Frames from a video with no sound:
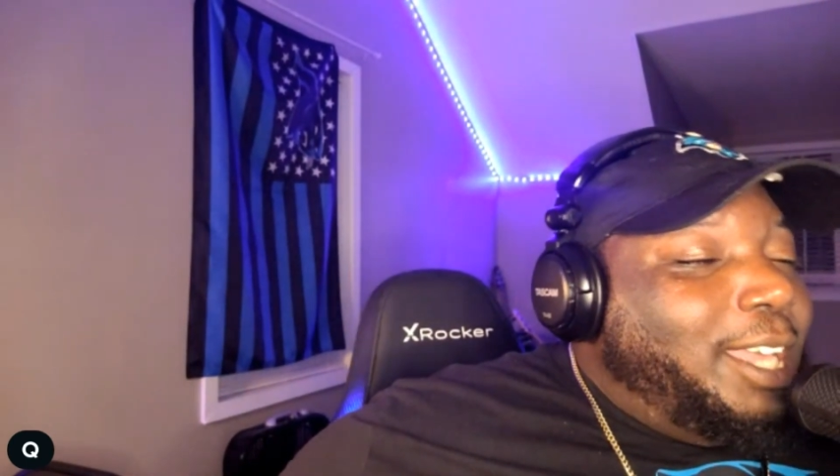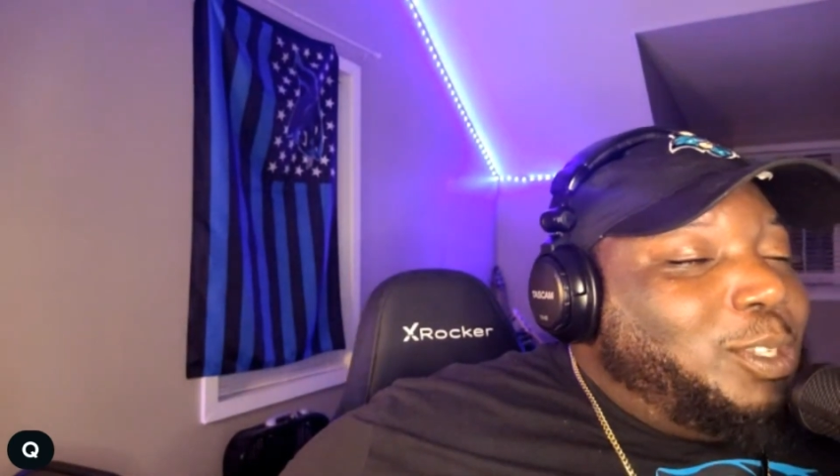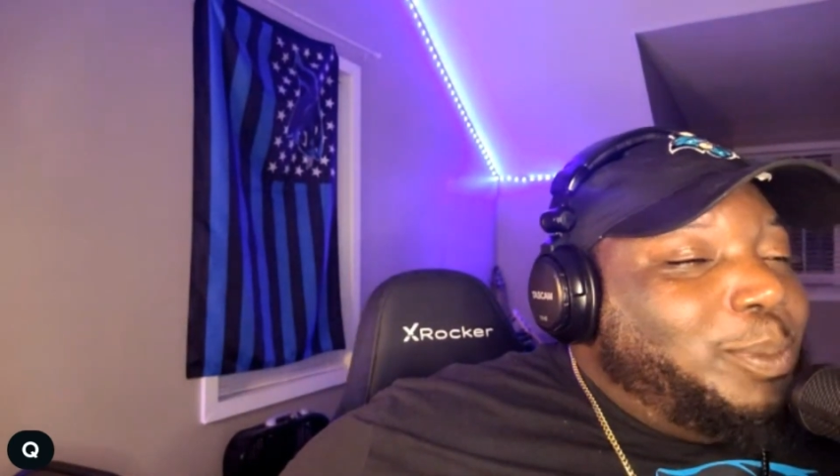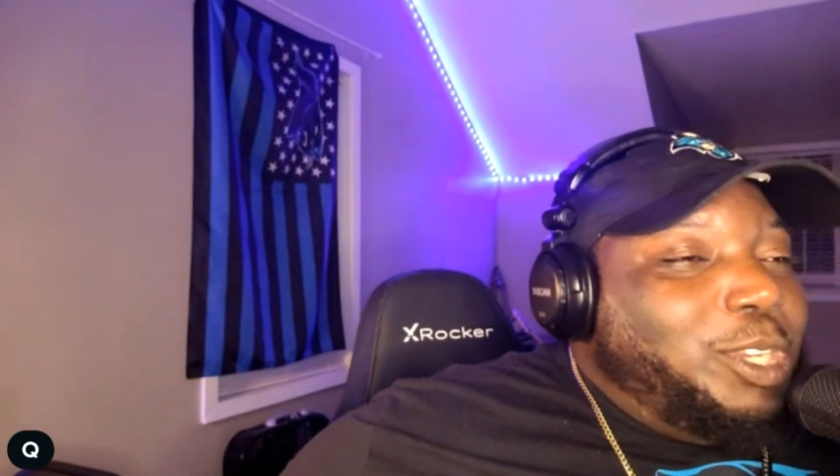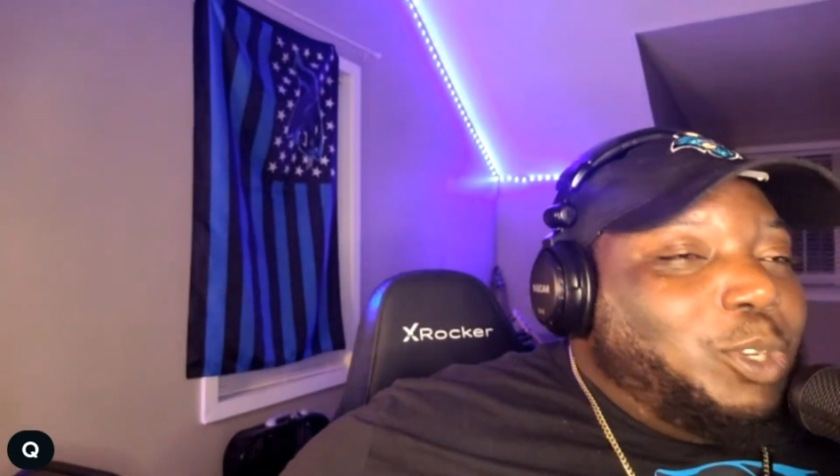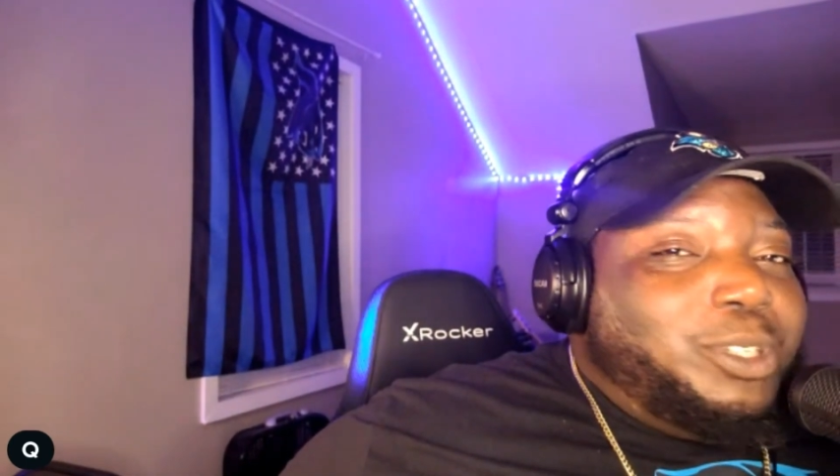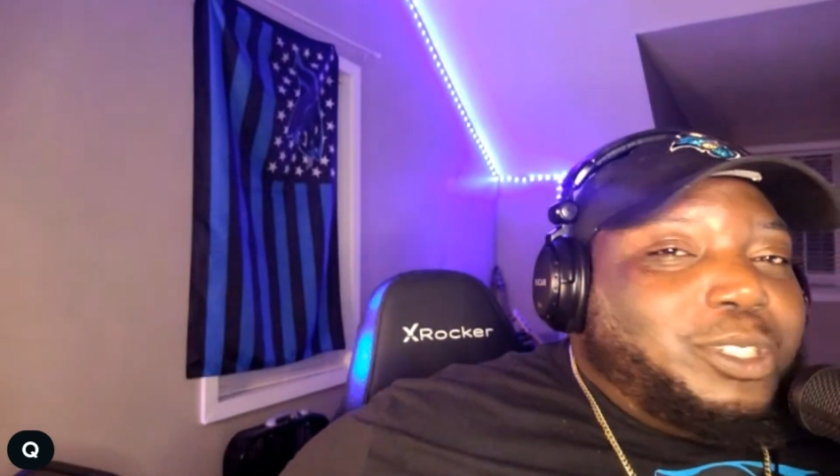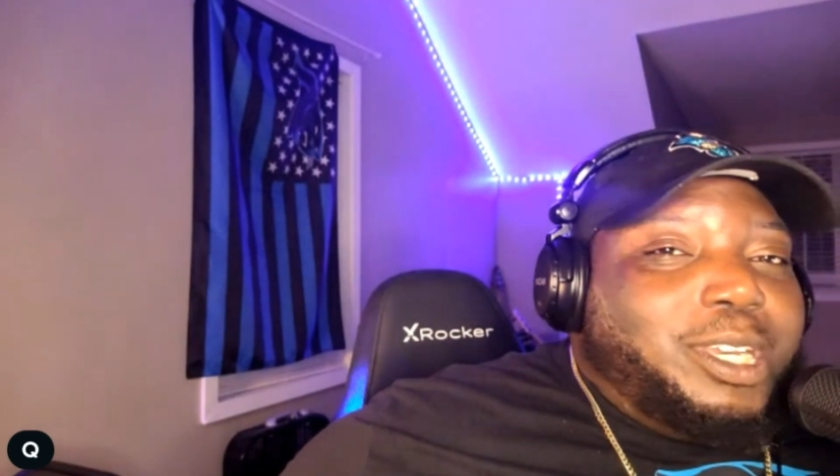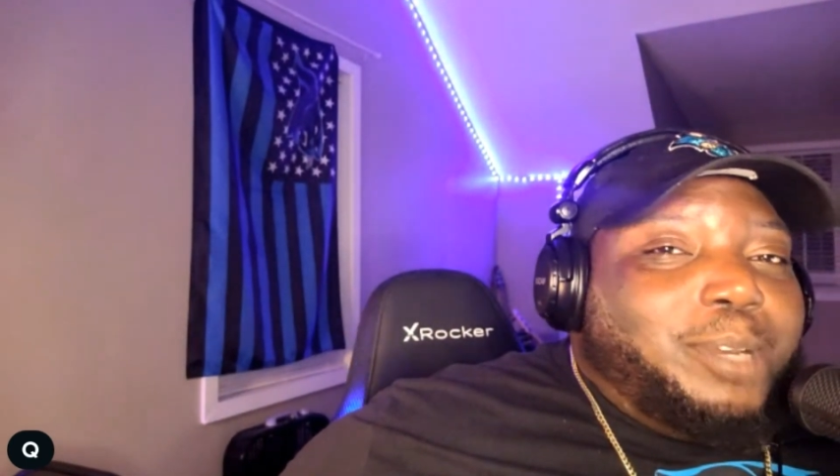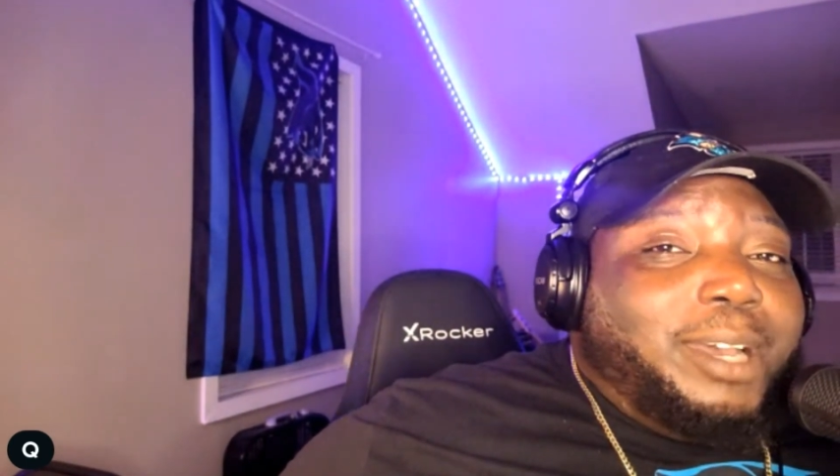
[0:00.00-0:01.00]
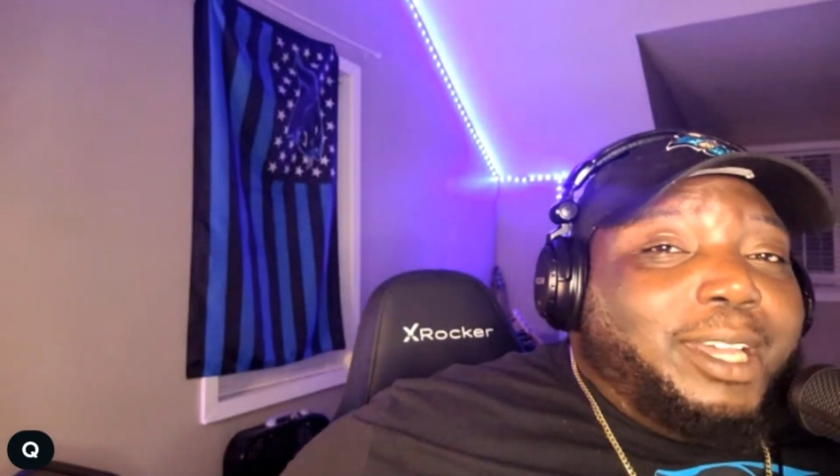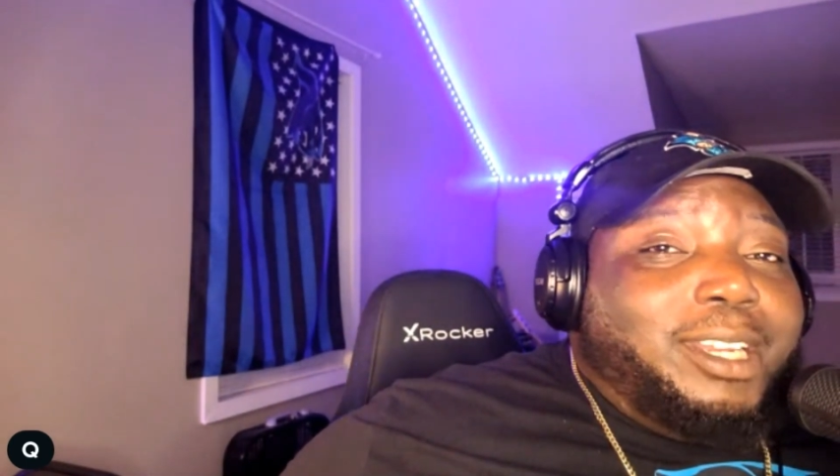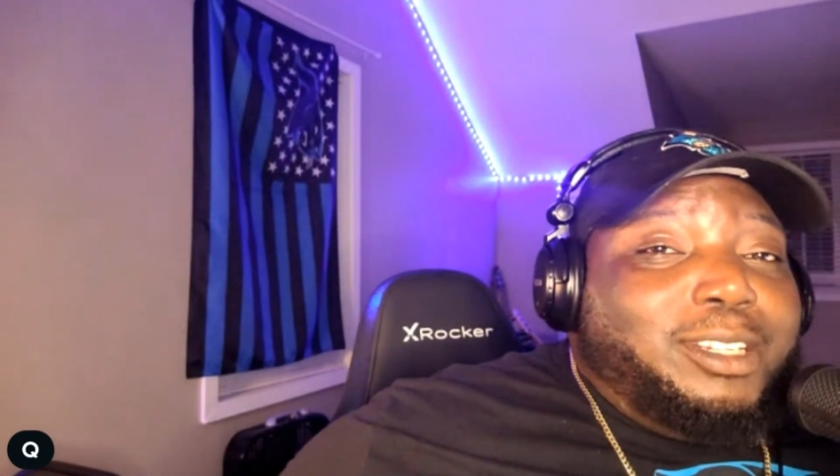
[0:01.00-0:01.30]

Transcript: So make no mistake about it.